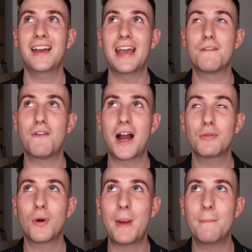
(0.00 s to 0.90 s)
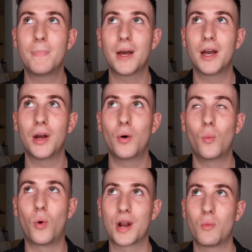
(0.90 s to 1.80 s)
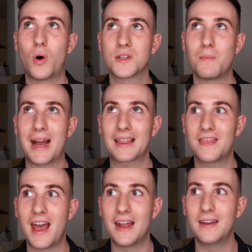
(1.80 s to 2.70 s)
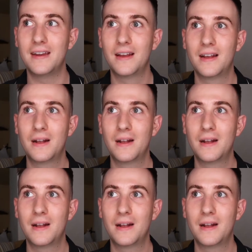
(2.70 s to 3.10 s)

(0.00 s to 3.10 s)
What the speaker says: If I remember what it was back then,